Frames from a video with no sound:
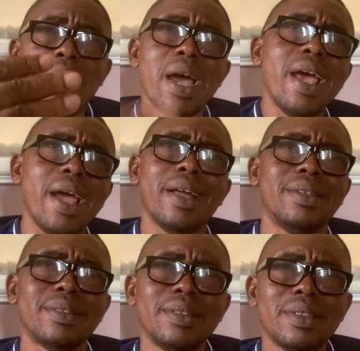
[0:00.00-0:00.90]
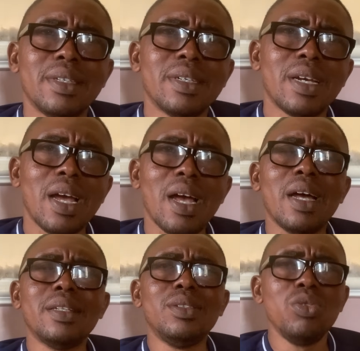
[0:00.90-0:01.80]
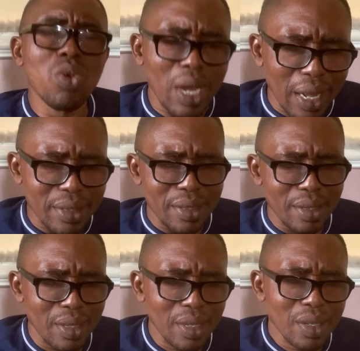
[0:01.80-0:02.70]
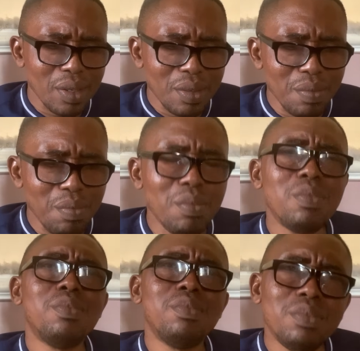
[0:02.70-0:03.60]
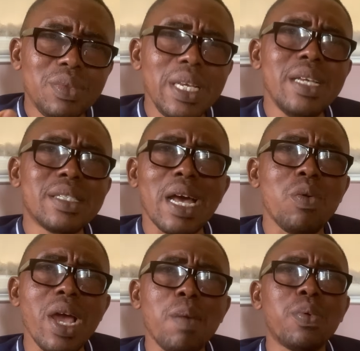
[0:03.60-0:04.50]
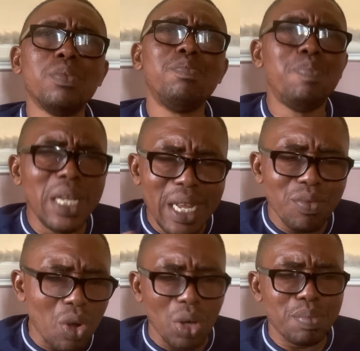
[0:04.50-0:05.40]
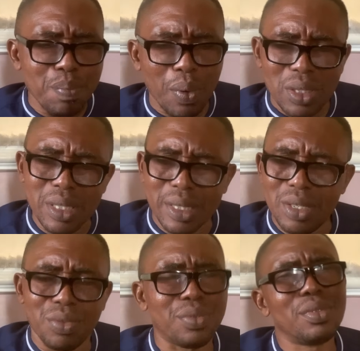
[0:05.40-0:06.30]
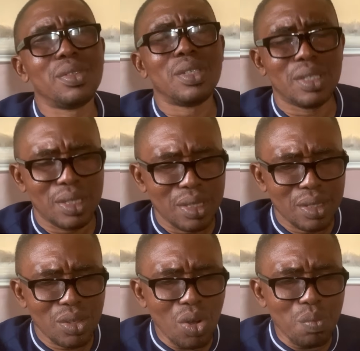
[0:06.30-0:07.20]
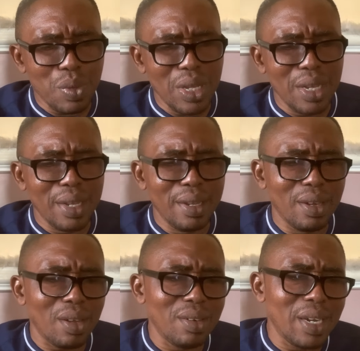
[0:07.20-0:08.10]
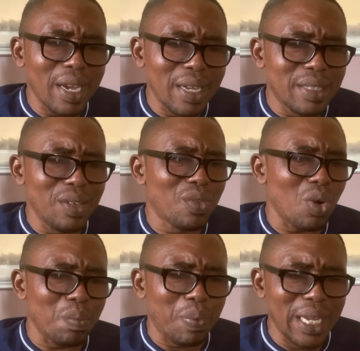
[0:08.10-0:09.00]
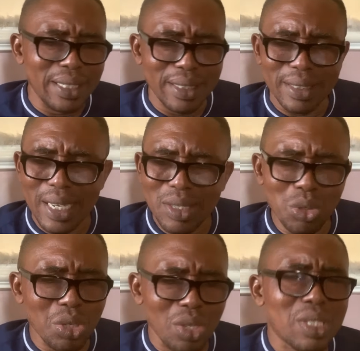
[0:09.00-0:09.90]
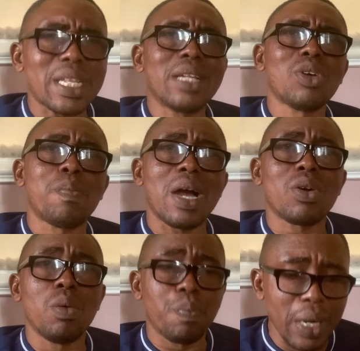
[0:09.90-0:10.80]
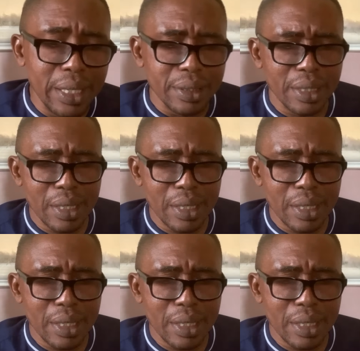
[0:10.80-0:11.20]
ahead and look at things that will happen. Believe God, be positive. Don't be negative, complaining. You just stand up and complain.